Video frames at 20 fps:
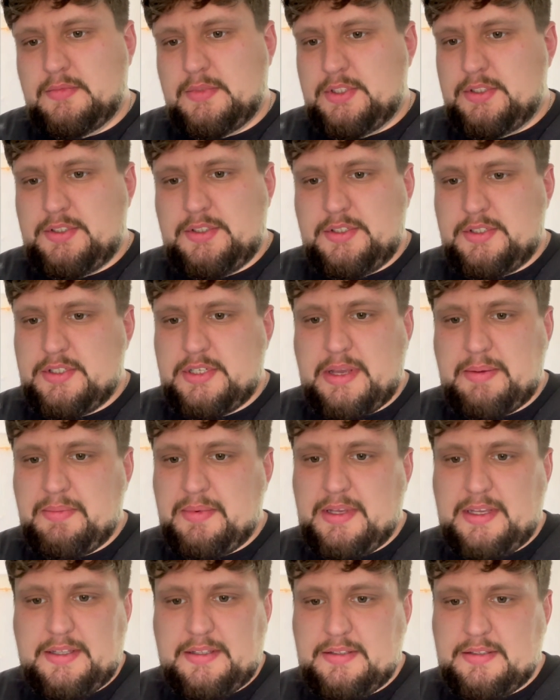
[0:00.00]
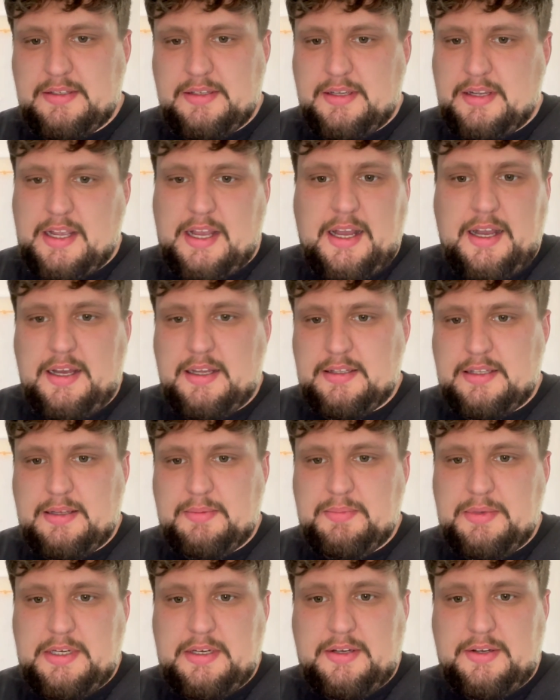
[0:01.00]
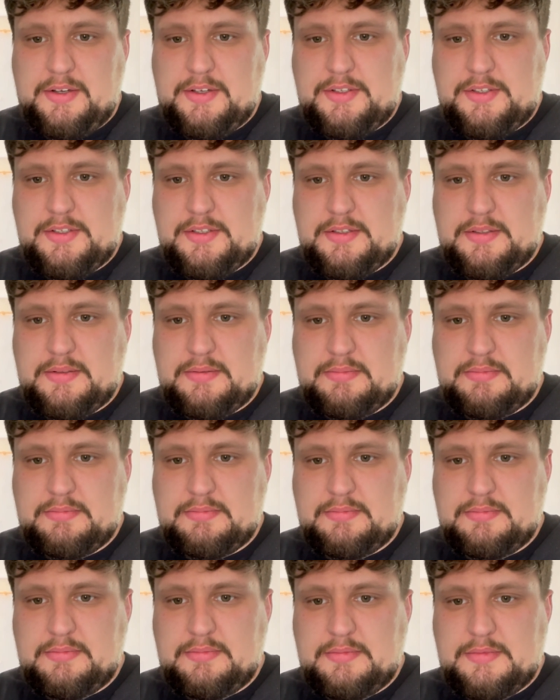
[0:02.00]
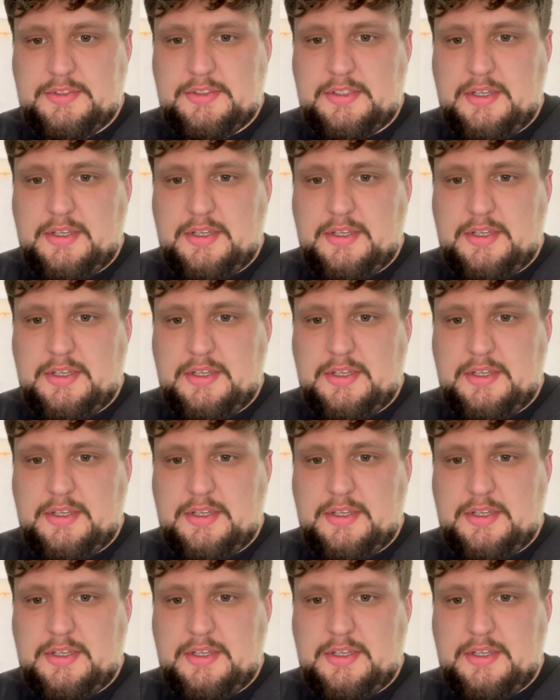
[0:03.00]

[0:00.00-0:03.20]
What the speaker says: just send me a card, that'd be nice, so